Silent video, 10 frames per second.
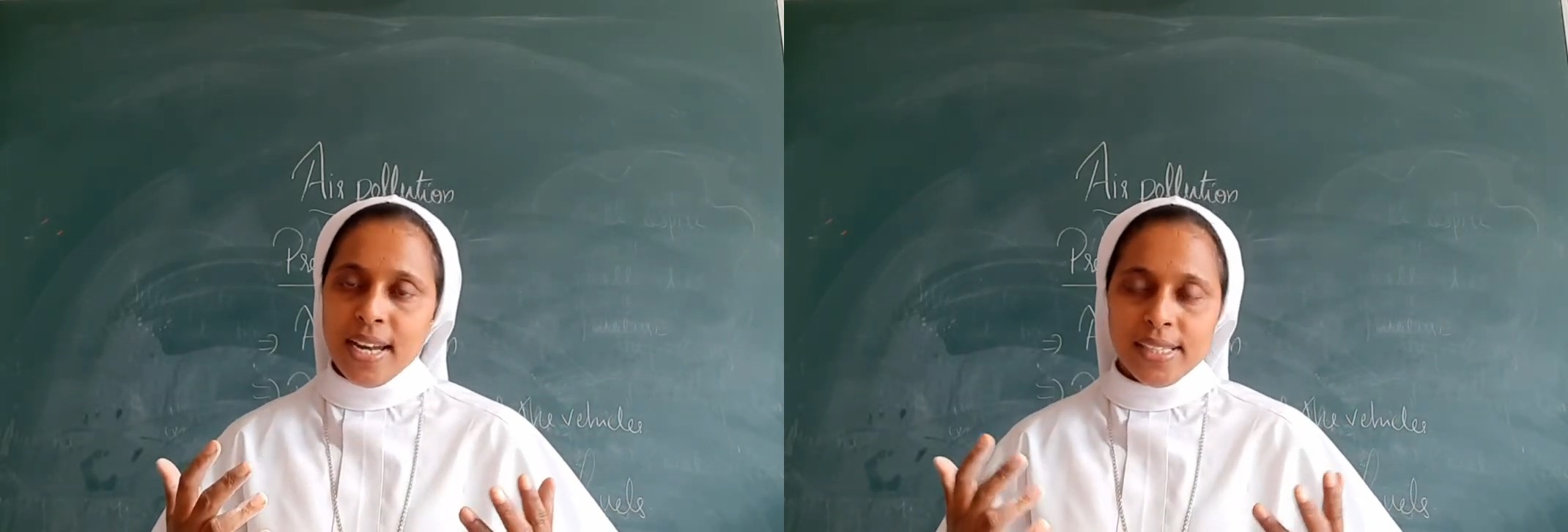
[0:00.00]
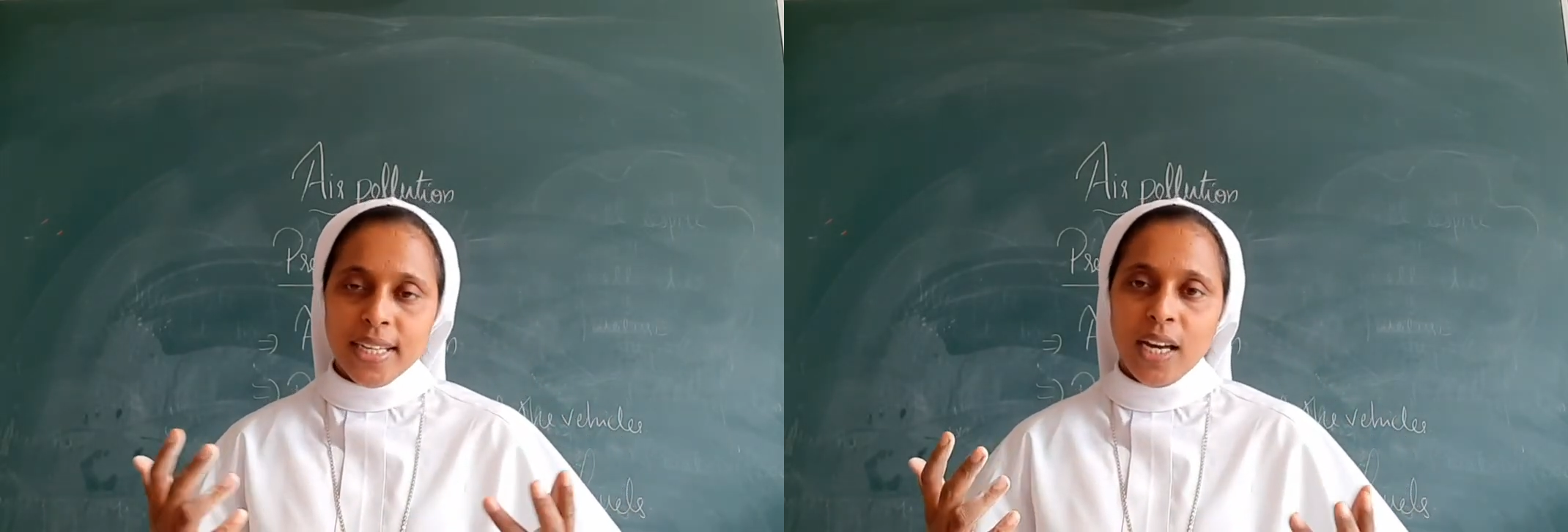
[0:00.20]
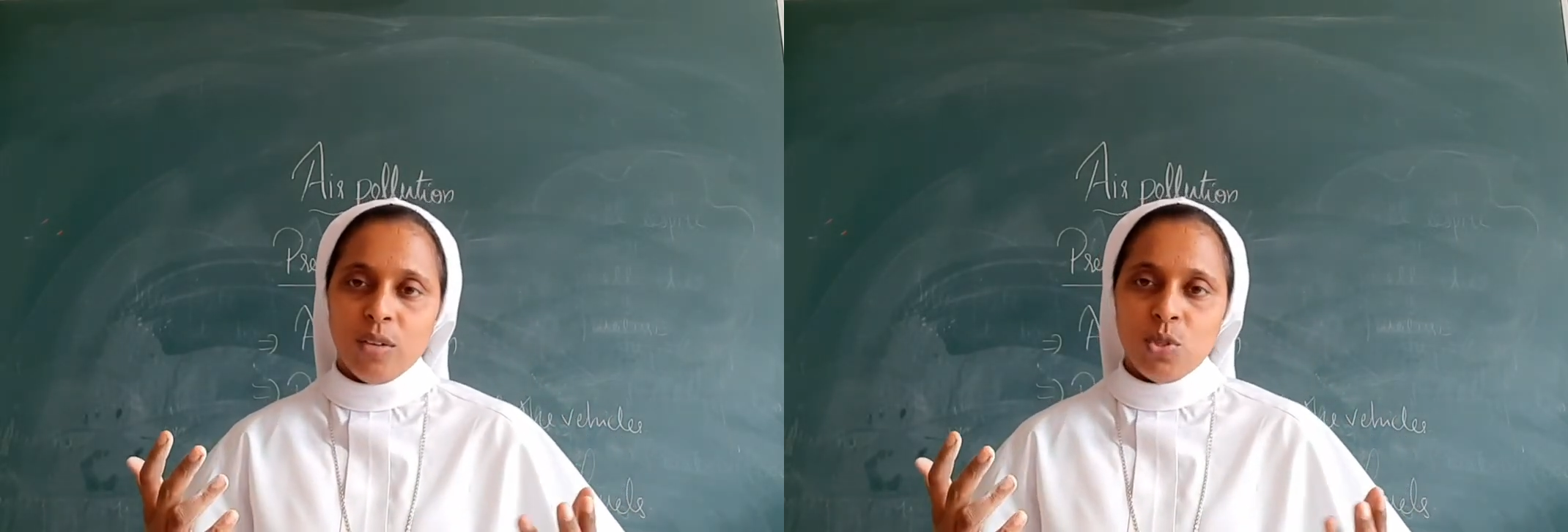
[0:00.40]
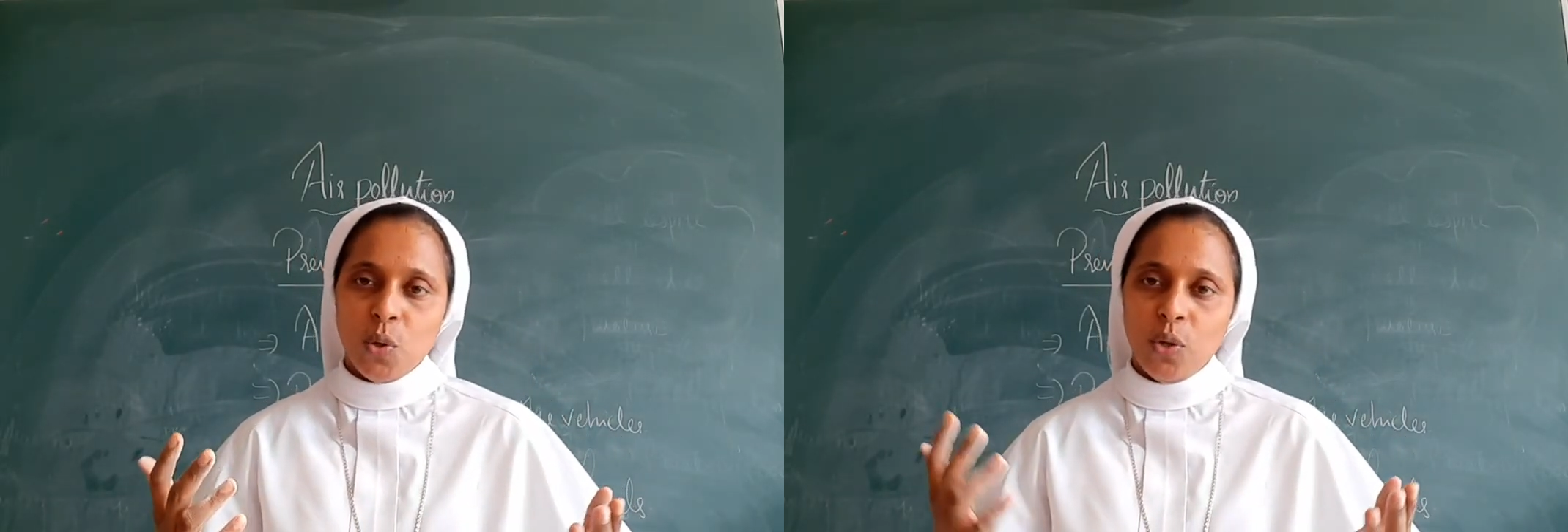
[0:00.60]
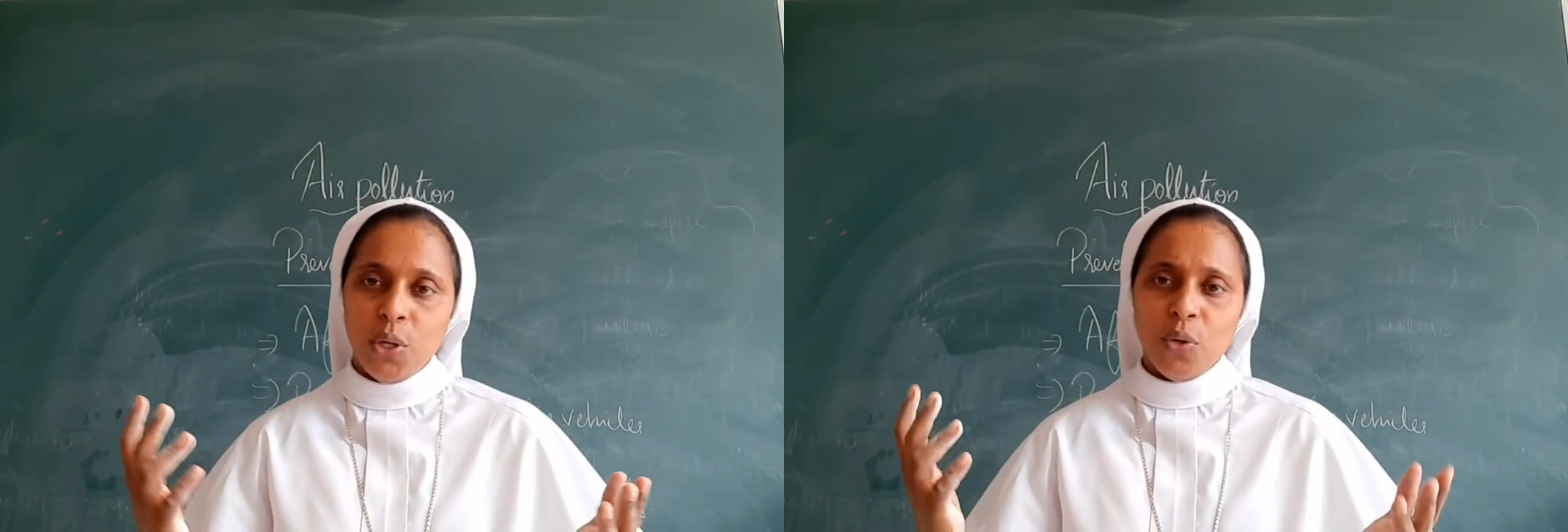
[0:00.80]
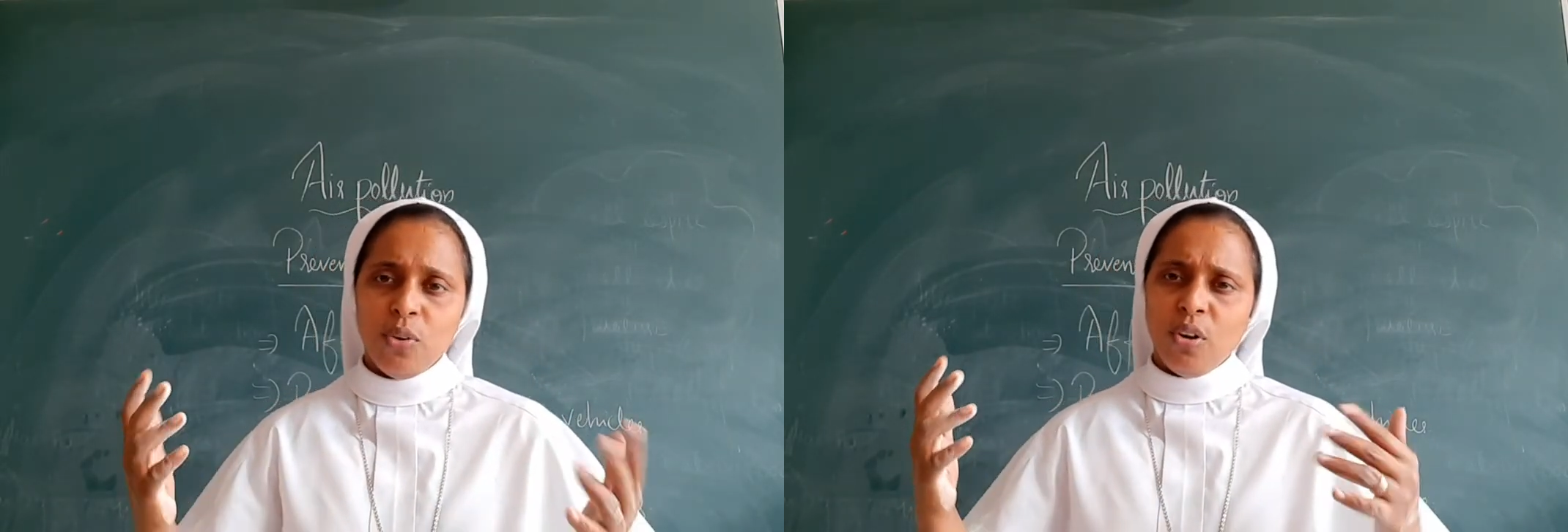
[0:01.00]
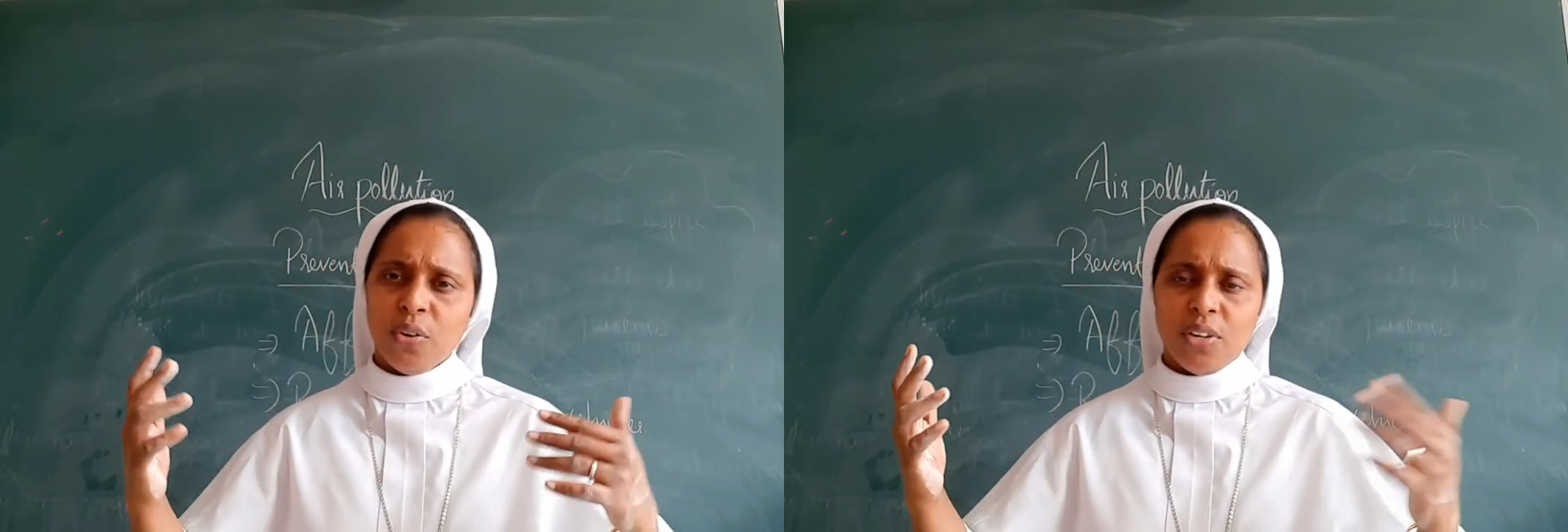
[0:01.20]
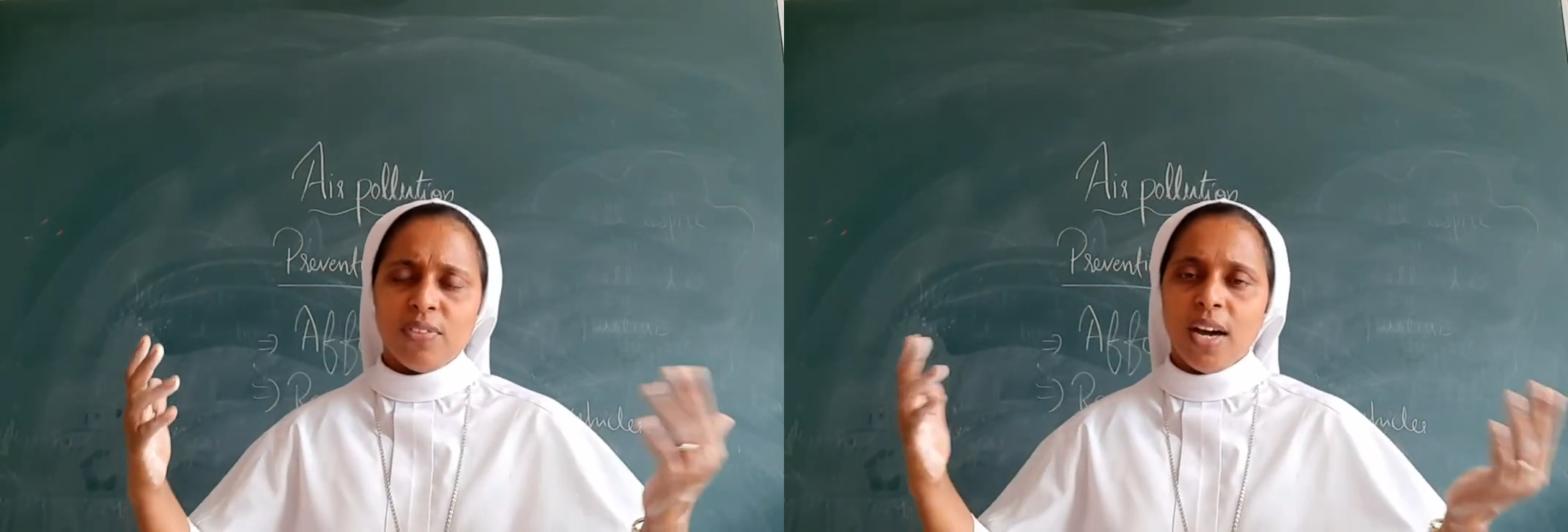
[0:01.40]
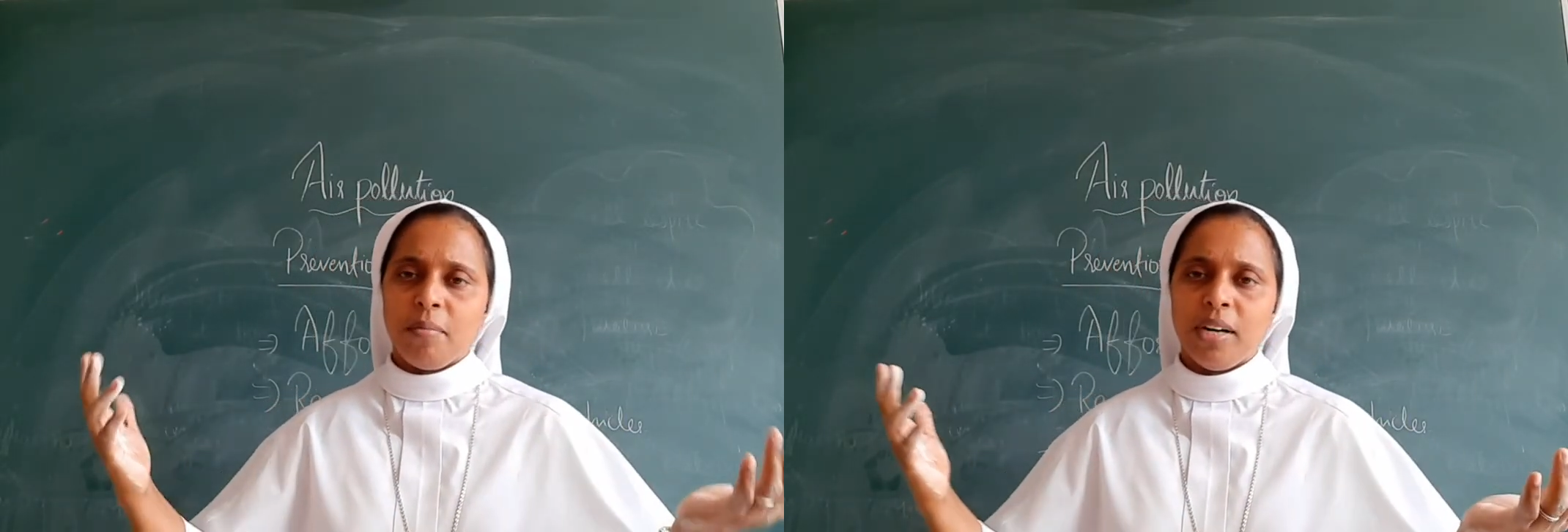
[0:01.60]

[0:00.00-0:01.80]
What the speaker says: as I have told you, lot of carbon